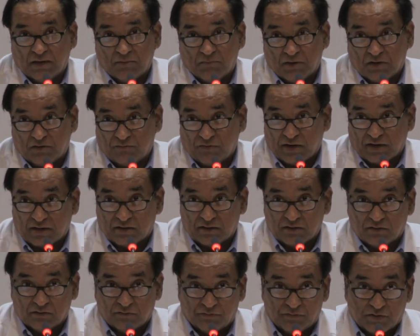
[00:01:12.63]
they became
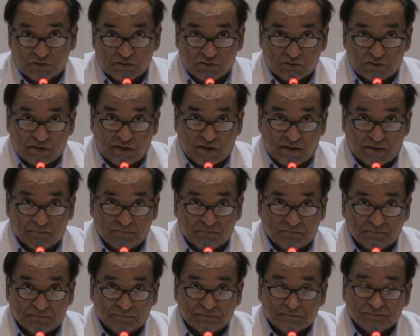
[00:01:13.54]
infected the first
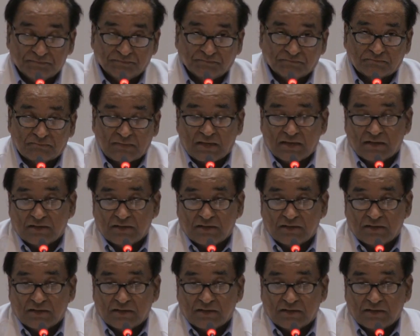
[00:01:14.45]
time.